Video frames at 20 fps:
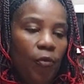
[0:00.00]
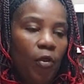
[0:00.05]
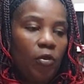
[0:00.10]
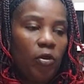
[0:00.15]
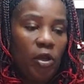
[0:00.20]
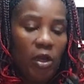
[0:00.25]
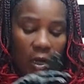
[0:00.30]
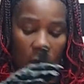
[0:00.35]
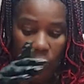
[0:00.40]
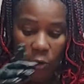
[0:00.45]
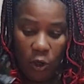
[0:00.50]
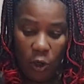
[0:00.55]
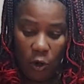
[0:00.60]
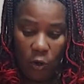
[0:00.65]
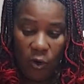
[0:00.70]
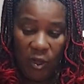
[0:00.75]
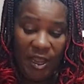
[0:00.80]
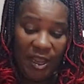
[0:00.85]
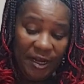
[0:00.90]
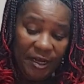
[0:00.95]
then I'm going to go
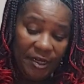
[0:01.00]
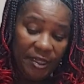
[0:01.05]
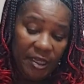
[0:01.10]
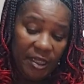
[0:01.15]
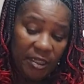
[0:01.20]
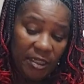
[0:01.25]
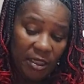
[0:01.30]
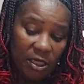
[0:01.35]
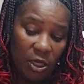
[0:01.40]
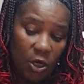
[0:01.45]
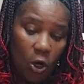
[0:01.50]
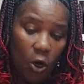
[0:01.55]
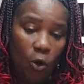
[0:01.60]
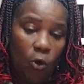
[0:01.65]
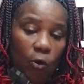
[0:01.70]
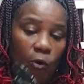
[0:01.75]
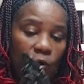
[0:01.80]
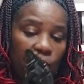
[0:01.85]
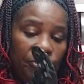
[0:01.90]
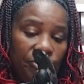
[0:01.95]
ahead and get the
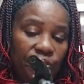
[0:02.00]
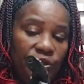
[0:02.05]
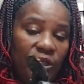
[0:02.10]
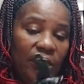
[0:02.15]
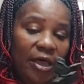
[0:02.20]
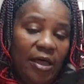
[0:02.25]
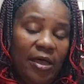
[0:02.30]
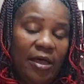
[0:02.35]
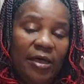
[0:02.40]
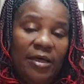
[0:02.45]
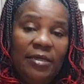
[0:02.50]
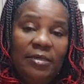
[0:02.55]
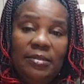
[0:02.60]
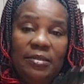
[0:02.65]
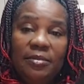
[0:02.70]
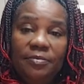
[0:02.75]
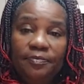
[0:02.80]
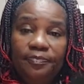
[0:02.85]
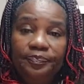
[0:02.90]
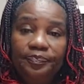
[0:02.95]
corn, you guys.
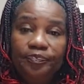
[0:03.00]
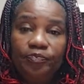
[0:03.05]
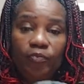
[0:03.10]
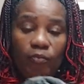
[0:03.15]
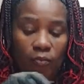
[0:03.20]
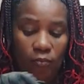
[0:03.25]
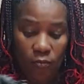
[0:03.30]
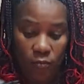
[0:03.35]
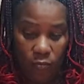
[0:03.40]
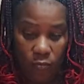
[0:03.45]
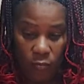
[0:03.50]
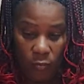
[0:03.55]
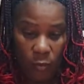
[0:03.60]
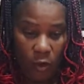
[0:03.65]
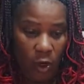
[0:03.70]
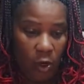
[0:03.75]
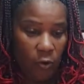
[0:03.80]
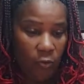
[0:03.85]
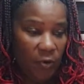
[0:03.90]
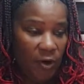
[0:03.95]

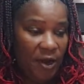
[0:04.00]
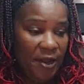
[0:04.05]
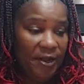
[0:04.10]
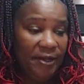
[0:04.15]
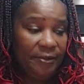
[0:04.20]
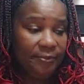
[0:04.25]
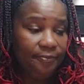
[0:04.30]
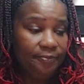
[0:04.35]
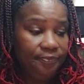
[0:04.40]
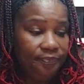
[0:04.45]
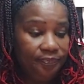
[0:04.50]
All right.